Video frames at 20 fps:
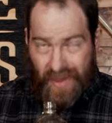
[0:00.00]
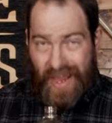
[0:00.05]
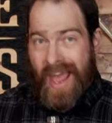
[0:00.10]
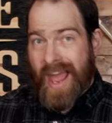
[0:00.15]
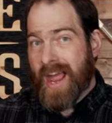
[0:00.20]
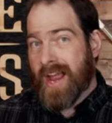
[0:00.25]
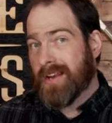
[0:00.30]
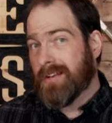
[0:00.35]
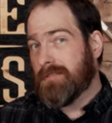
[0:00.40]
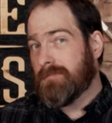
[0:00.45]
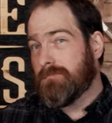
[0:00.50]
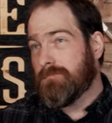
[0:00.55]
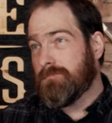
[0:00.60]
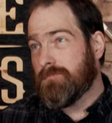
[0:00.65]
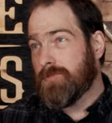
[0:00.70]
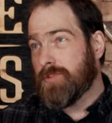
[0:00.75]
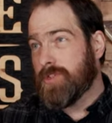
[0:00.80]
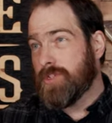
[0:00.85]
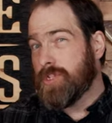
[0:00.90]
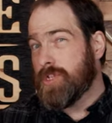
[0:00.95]
And
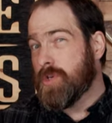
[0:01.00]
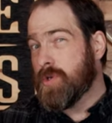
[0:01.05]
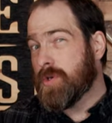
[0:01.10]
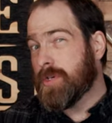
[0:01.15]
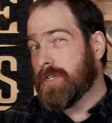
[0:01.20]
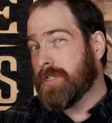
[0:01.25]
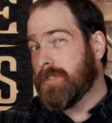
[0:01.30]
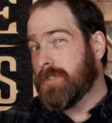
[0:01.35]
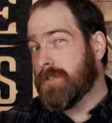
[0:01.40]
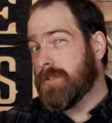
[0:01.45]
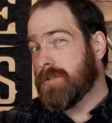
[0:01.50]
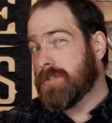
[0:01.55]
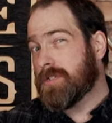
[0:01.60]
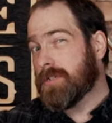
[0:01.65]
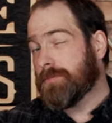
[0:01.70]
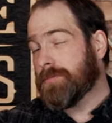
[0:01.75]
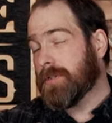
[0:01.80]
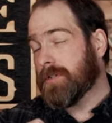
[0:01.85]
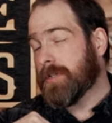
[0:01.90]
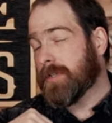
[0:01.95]
you can use
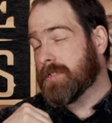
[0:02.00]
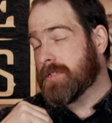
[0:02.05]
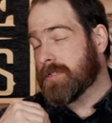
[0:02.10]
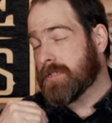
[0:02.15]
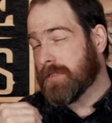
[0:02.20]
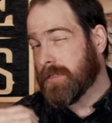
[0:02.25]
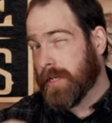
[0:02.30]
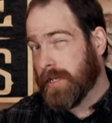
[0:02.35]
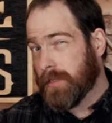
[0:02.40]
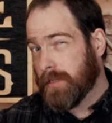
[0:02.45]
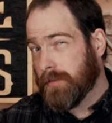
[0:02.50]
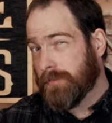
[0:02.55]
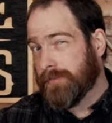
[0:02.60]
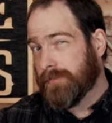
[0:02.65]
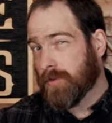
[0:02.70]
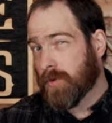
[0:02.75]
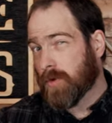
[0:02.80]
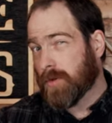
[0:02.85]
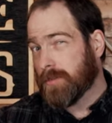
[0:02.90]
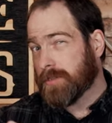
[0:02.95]
something that's slightly
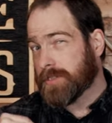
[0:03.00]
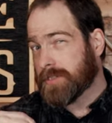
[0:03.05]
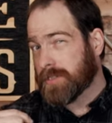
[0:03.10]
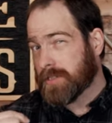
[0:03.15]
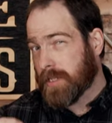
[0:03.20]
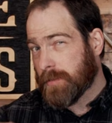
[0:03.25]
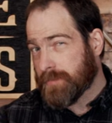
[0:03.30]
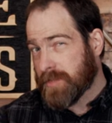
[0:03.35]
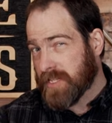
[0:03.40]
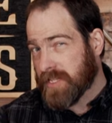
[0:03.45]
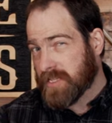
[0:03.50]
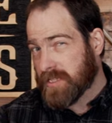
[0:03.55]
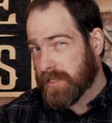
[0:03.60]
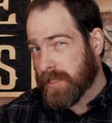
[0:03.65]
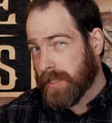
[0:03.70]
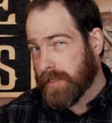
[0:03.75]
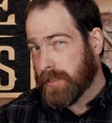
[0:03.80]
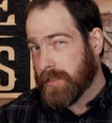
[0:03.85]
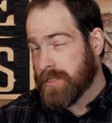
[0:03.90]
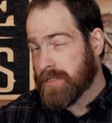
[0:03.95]
floral, something
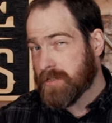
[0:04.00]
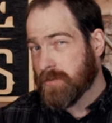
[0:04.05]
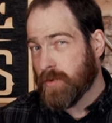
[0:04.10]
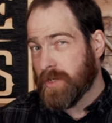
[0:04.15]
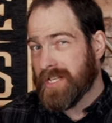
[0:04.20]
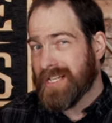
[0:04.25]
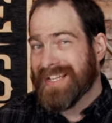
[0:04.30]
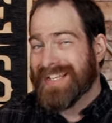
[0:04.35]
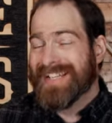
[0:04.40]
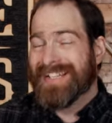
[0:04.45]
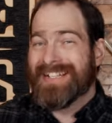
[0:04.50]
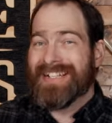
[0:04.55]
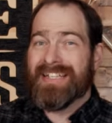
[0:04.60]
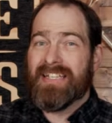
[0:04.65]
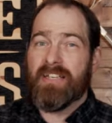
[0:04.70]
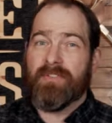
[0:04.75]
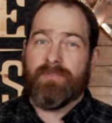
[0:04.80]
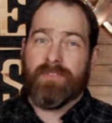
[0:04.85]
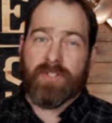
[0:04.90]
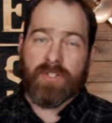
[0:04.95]
slightly sweet, to
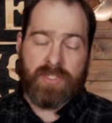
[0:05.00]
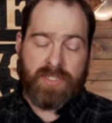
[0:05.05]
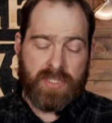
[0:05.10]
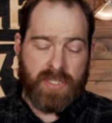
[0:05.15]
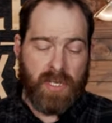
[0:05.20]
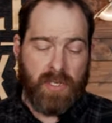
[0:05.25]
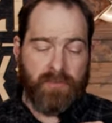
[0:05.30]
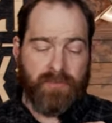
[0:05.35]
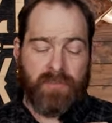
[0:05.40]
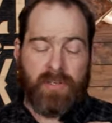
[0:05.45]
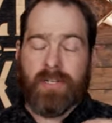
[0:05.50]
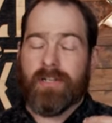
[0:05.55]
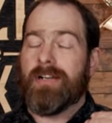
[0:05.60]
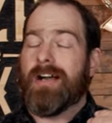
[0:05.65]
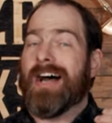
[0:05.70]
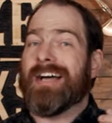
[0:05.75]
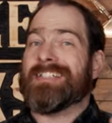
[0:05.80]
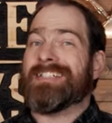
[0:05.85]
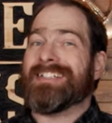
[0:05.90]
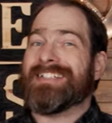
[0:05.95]
give yourself
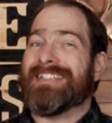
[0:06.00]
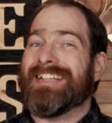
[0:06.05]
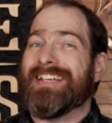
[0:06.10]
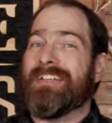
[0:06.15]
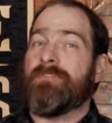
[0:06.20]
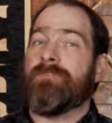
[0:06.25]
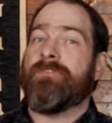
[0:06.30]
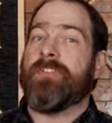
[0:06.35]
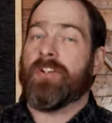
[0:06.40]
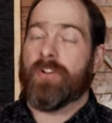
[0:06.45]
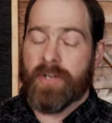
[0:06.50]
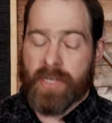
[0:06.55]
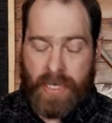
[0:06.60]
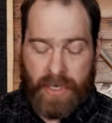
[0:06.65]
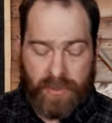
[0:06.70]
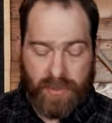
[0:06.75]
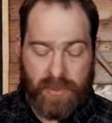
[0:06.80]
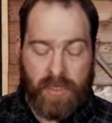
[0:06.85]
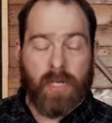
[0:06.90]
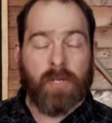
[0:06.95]
a slight
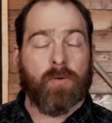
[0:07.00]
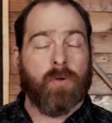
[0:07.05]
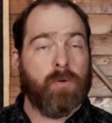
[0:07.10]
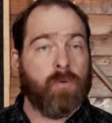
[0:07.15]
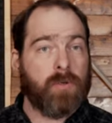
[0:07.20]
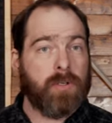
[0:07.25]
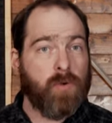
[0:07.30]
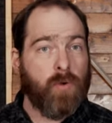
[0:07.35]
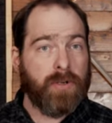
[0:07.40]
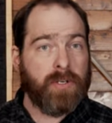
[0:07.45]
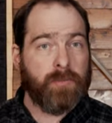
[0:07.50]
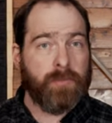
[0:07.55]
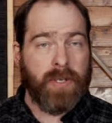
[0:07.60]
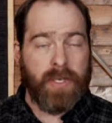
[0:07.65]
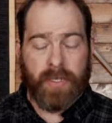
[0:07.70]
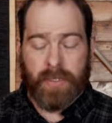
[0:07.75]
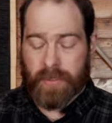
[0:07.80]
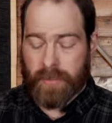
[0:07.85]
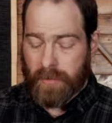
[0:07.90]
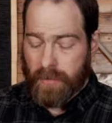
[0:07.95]
variation on what we're going to
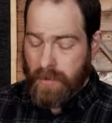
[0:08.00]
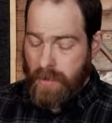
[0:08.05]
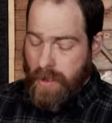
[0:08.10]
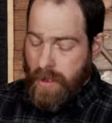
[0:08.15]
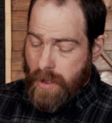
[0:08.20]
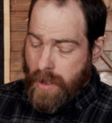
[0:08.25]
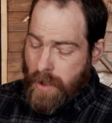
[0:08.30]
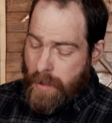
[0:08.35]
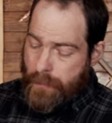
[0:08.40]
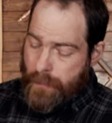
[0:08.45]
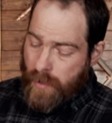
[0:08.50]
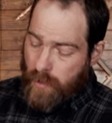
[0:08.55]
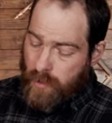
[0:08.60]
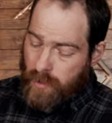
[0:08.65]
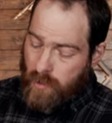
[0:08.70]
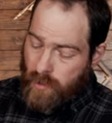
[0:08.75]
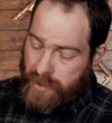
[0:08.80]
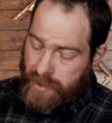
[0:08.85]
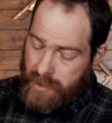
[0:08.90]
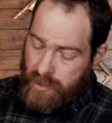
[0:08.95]
make here. But
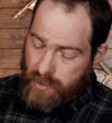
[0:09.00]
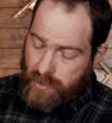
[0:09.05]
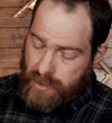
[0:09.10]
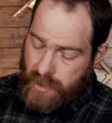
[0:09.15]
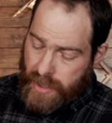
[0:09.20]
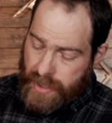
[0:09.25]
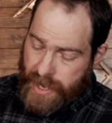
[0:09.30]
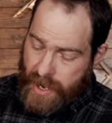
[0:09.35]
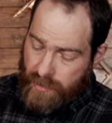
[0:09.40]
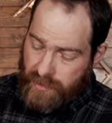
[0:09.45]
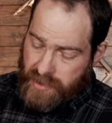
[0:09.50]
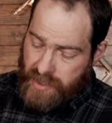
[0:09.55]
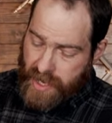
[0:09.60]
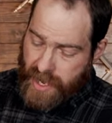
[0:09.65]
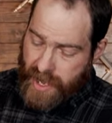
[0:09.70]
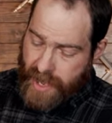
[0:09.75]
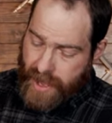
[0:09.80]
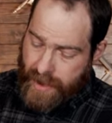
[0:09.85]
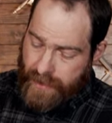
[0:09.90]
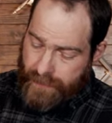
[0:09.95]
we're going to use 1.5
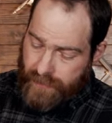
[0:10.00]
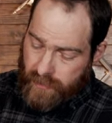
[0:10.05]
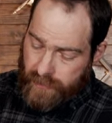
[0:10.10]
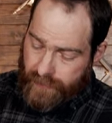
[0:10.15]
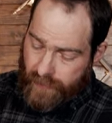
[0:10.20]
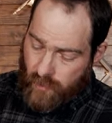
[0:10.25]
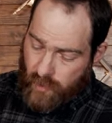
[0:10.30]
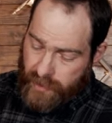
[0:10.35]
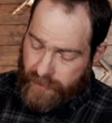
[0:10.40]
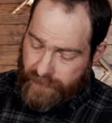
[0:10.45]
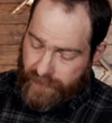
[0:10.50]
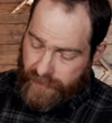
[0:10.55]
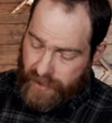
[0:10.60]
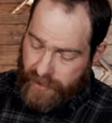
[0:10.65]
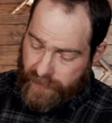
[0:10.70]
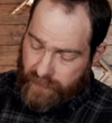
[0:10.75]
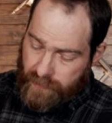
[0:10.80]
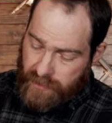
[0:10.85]
ounces or 45